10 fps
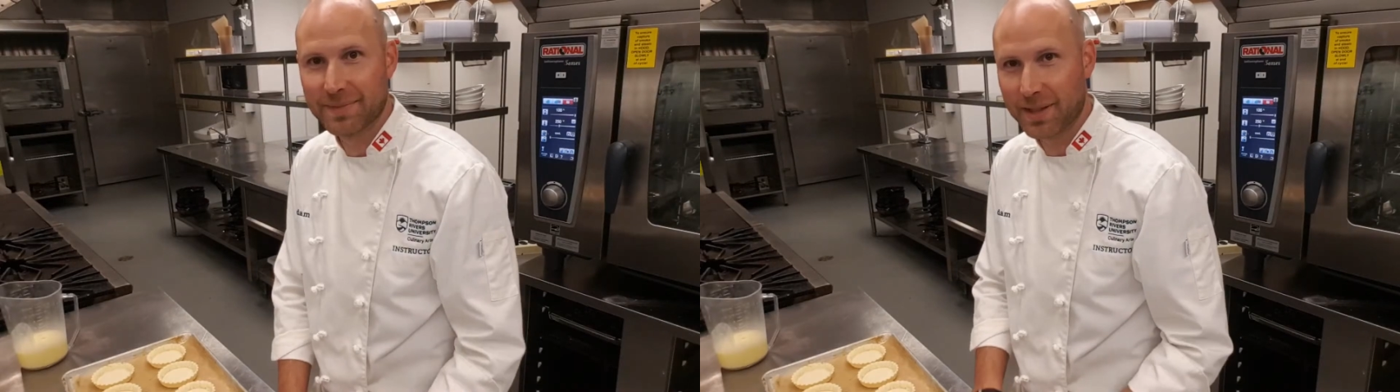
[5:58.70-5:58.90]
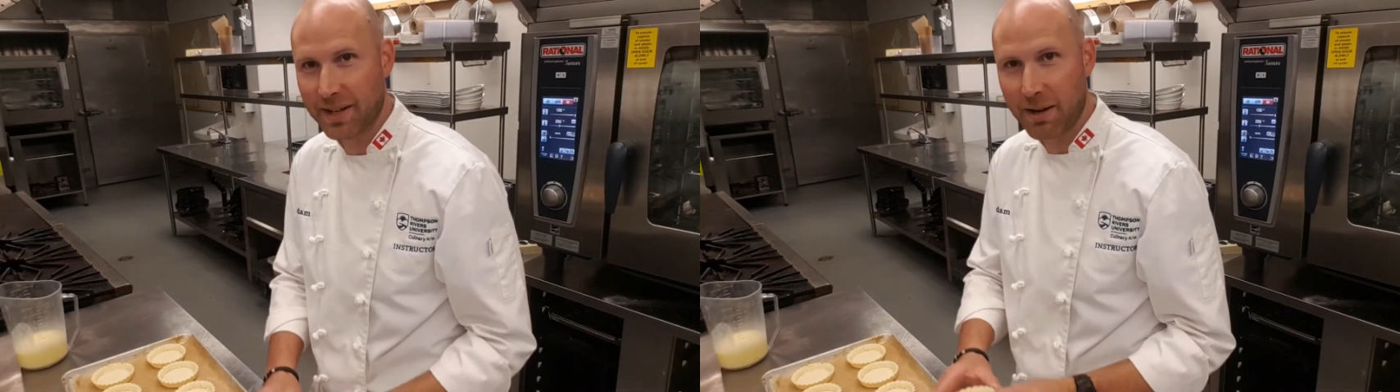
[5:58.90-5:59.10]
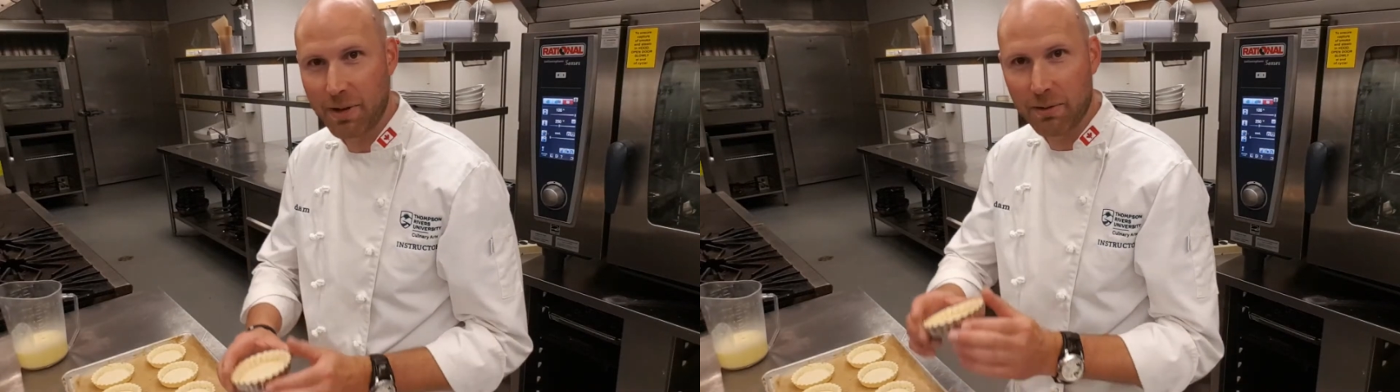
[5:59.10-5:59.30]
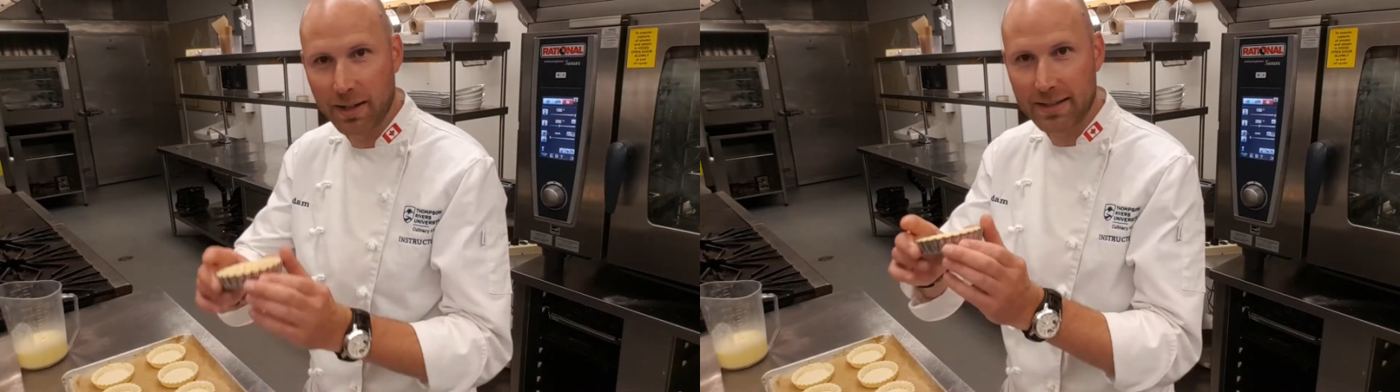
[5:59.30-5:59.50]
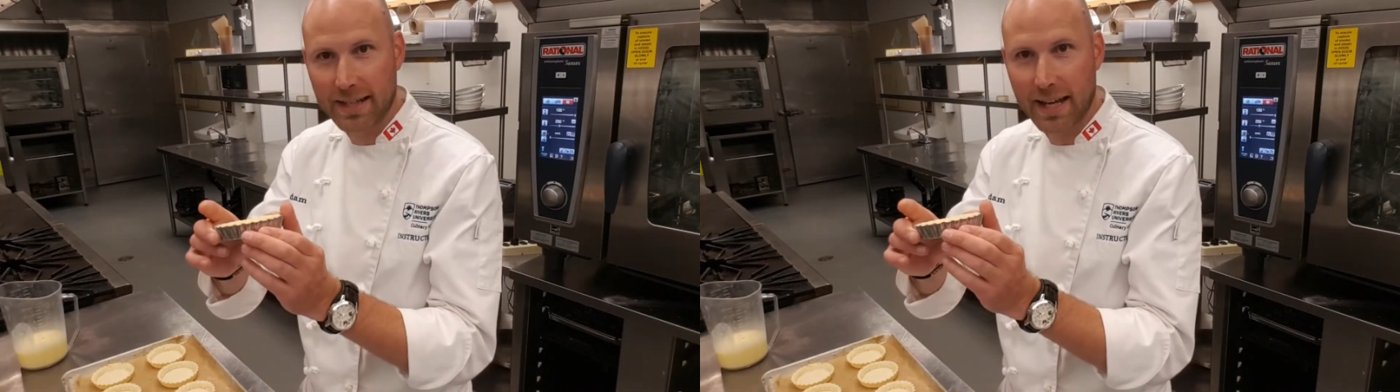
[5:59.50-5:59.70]
So now we
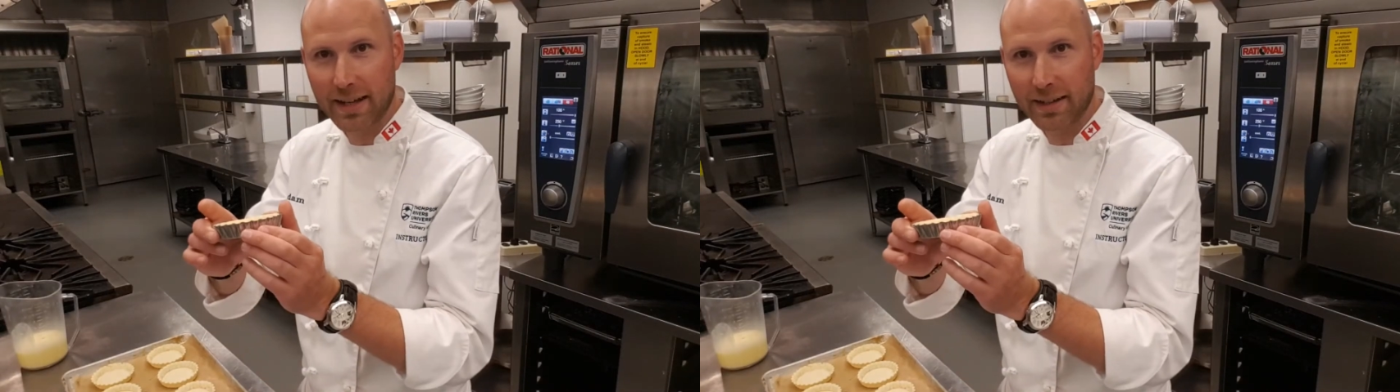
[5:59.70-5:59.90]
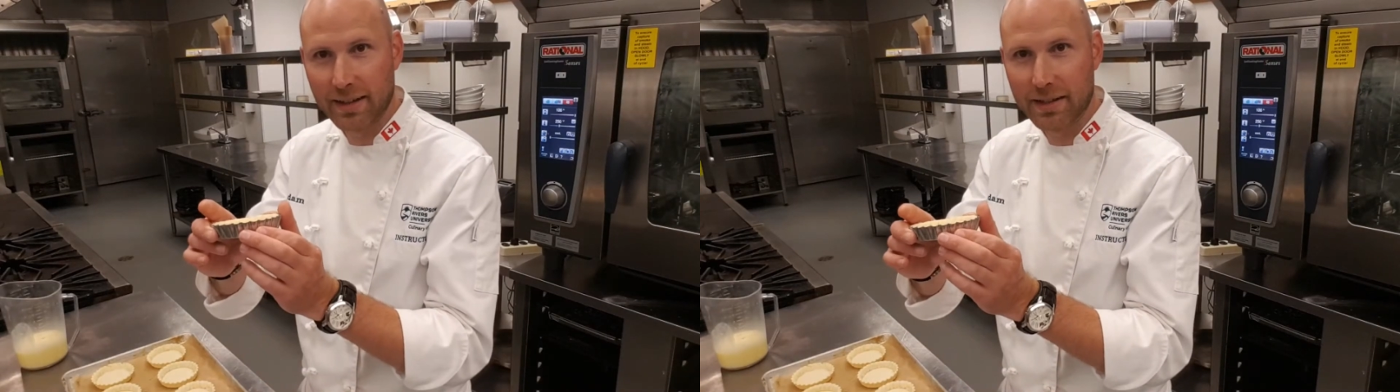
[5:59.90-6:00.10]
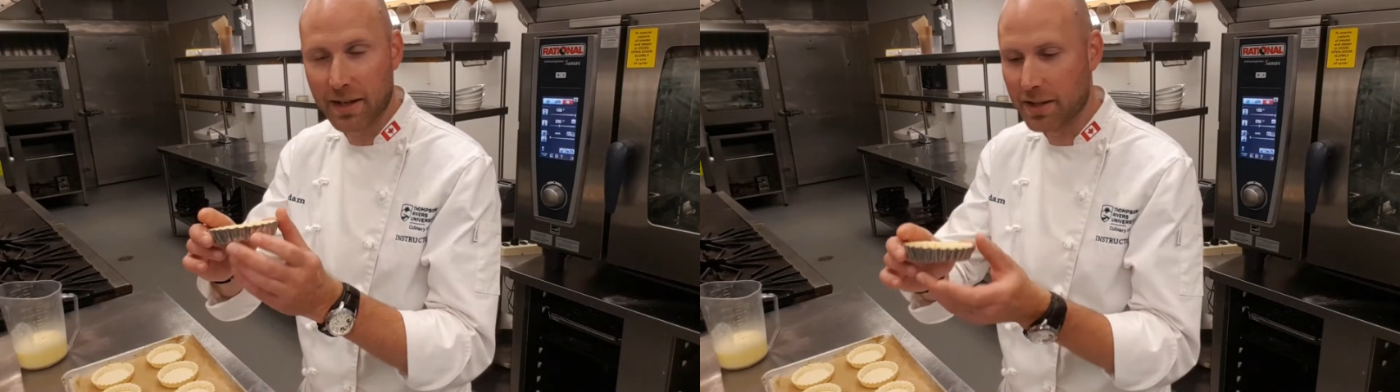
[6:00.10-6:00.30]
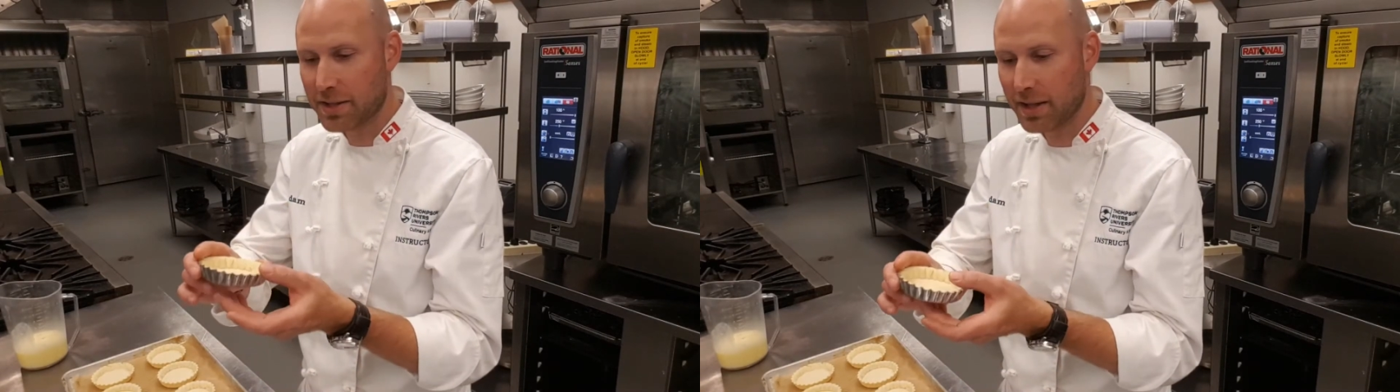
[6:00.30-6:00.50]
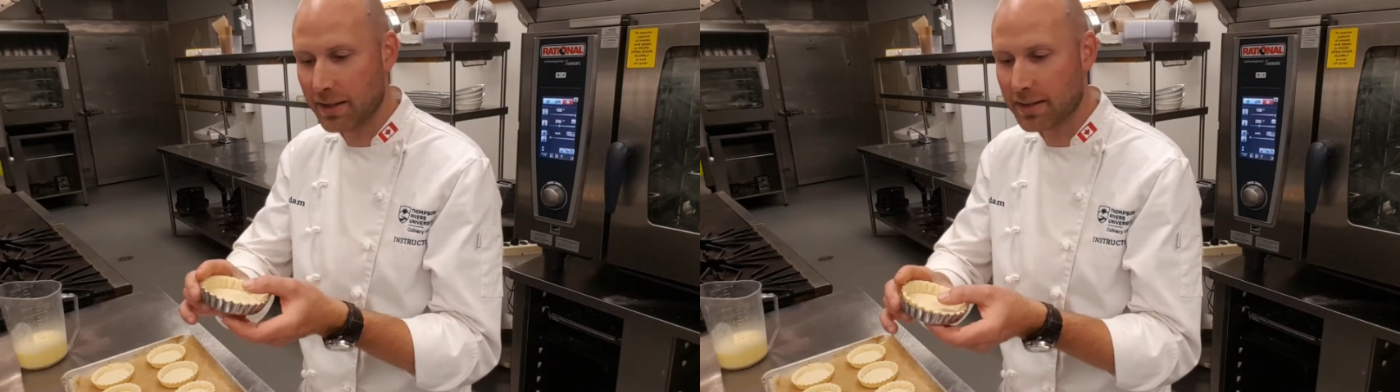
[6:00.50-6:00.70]
want to take the tart
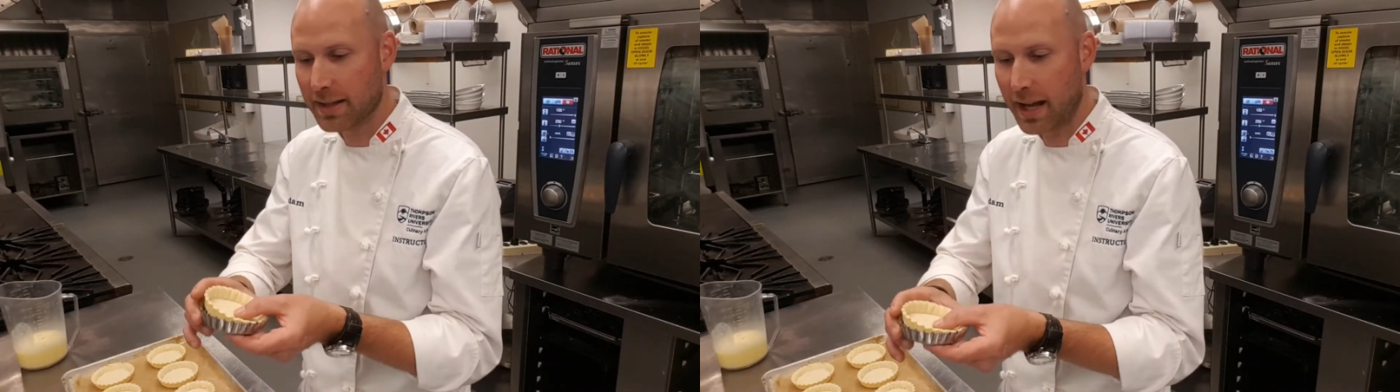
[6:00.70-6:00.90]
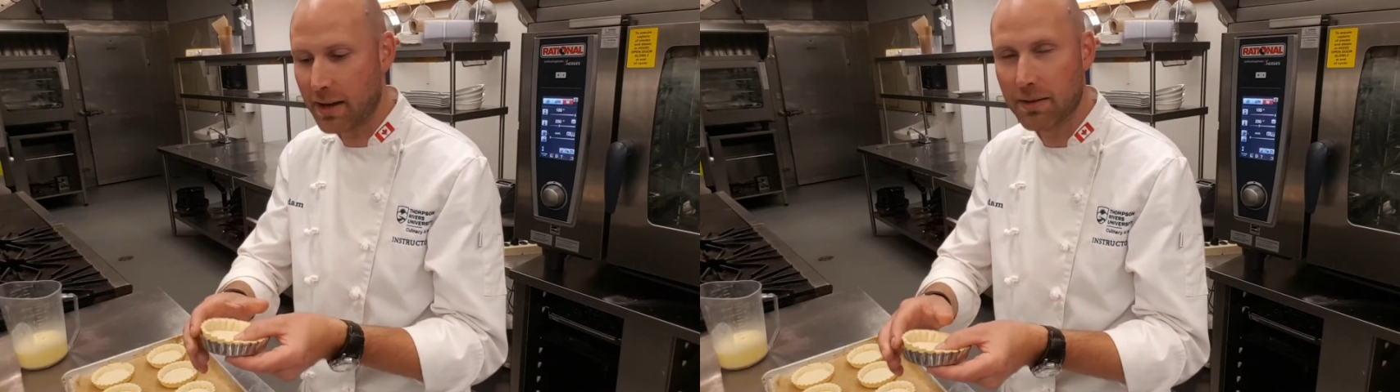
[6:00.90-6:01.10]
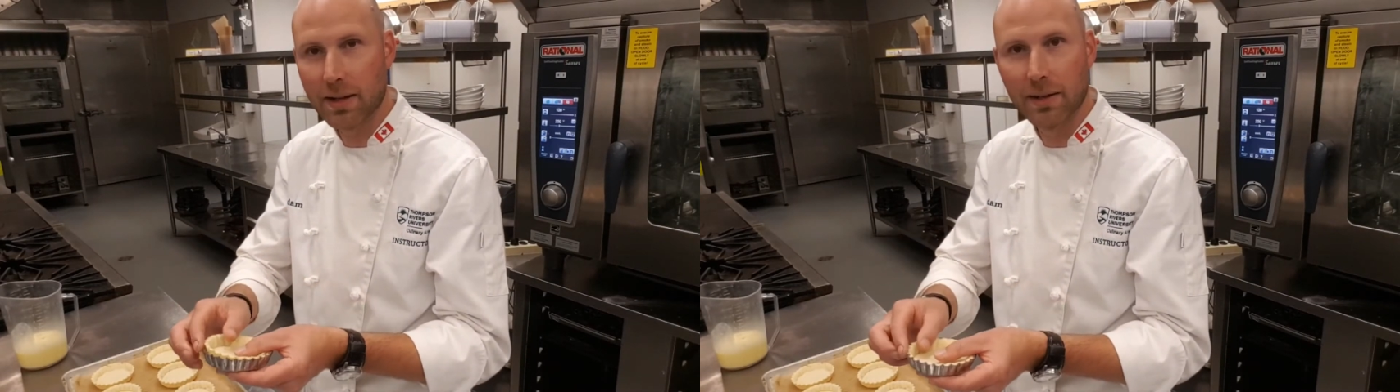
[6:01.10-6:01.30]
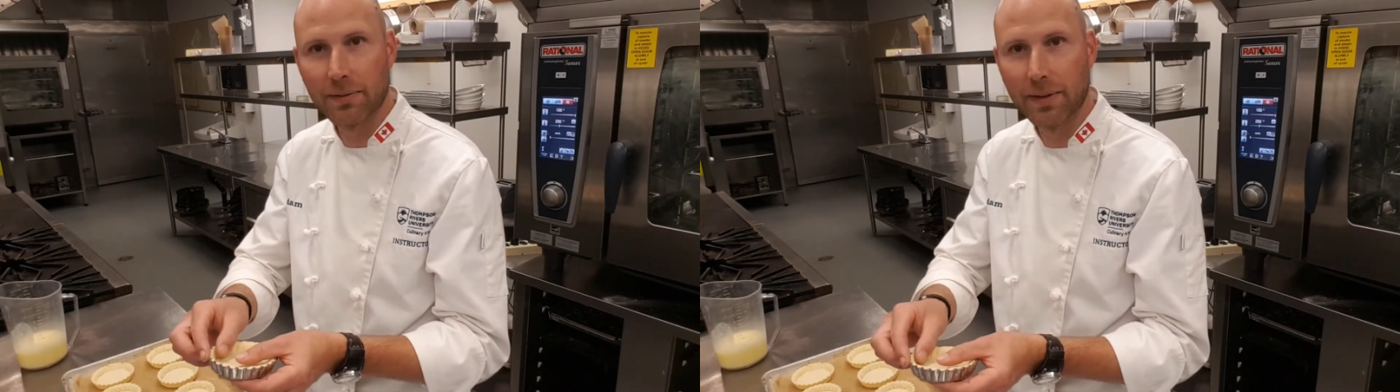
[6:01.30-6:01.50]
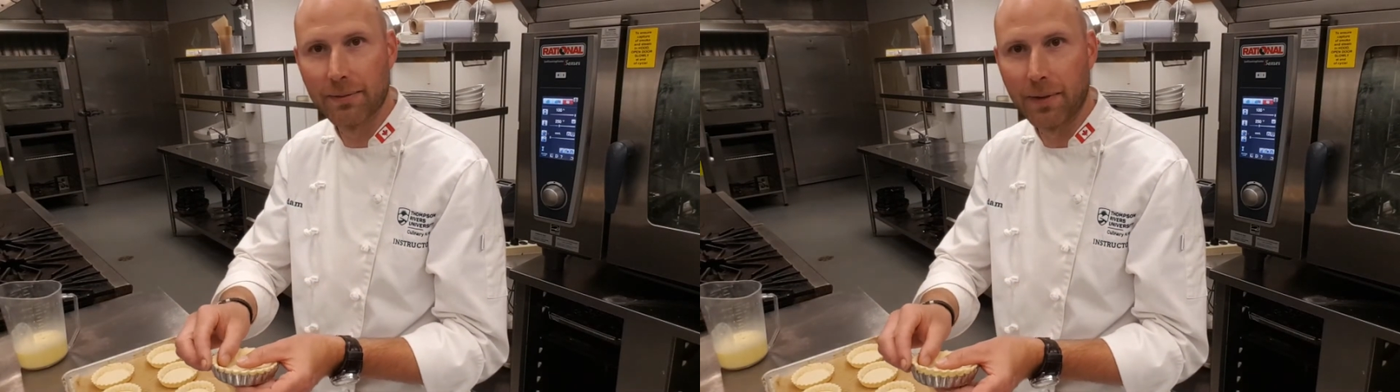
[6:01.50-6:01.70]
shells out of
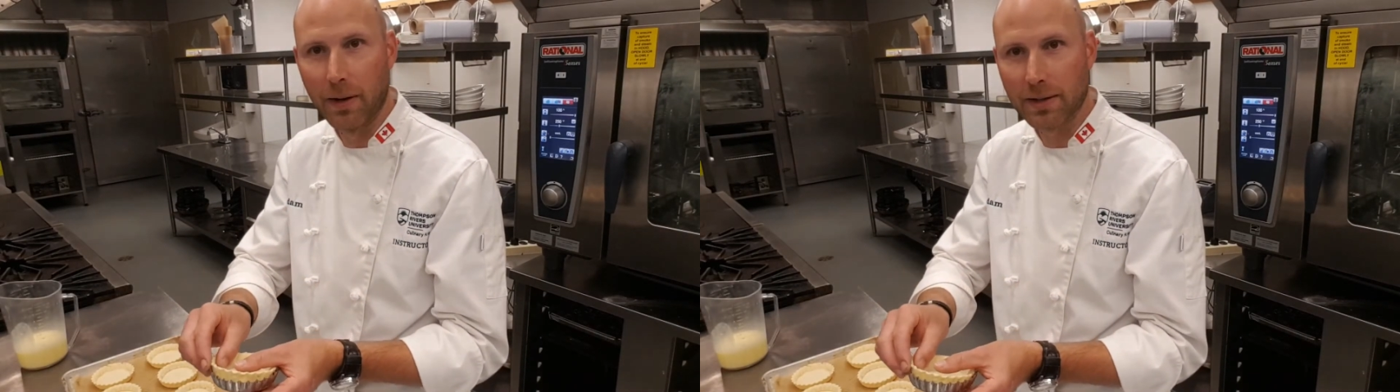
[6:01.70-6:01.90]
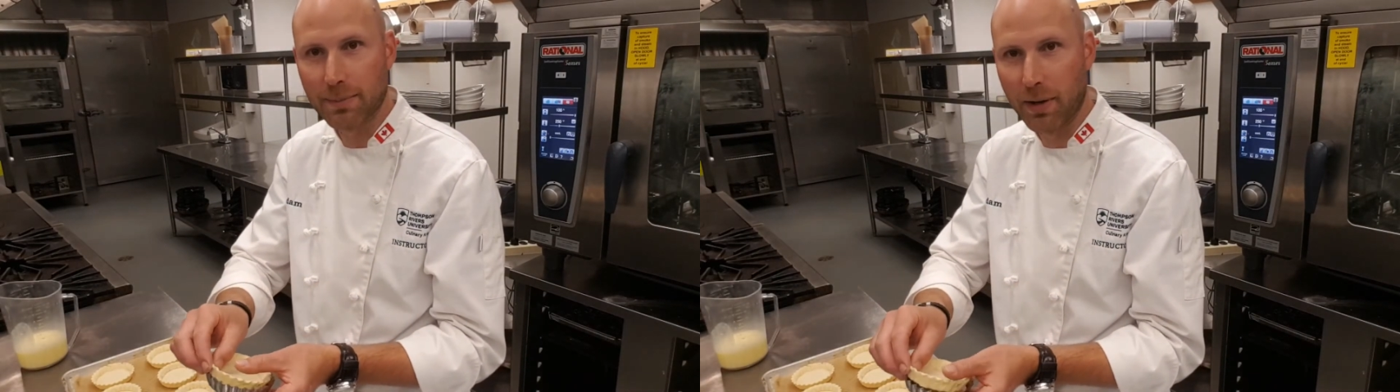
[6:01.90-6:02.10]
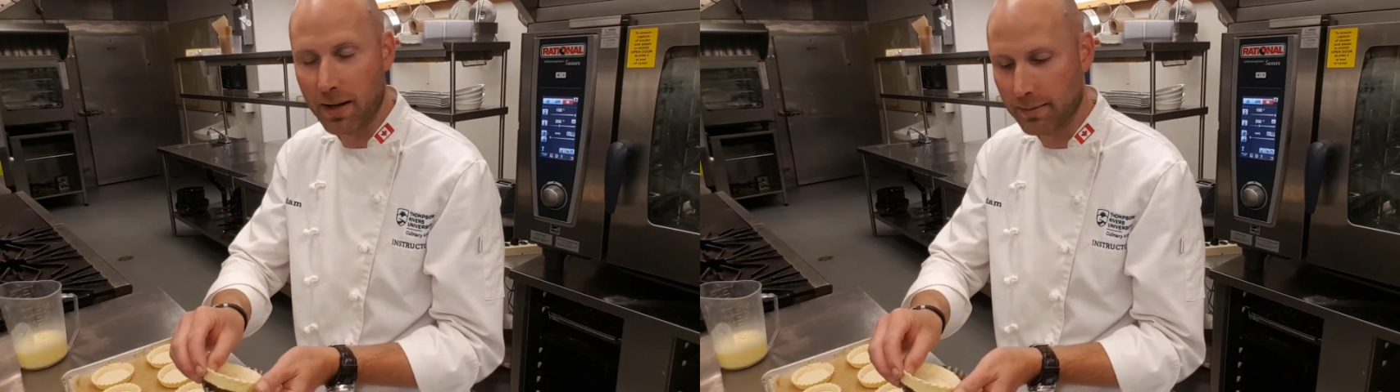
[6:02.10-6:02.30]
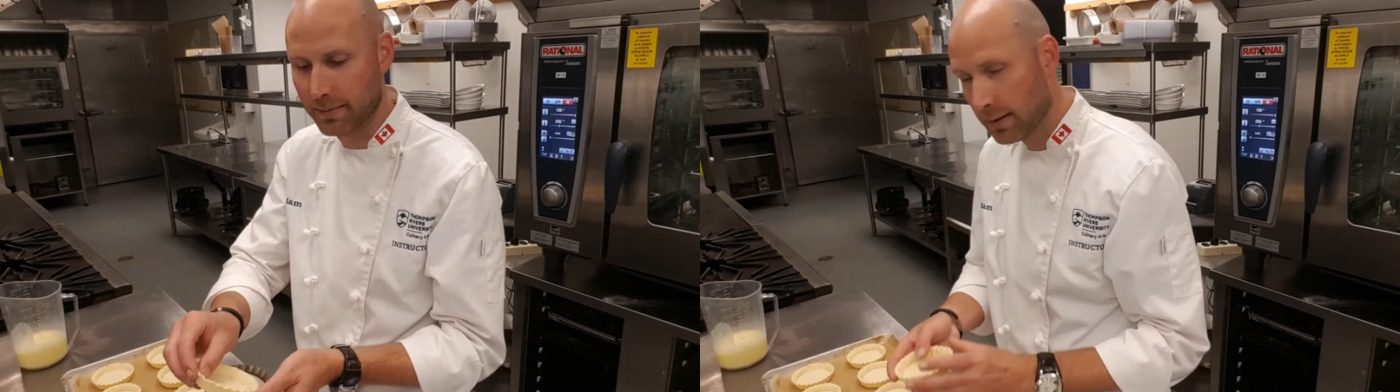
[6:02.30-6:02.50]
the false bottom,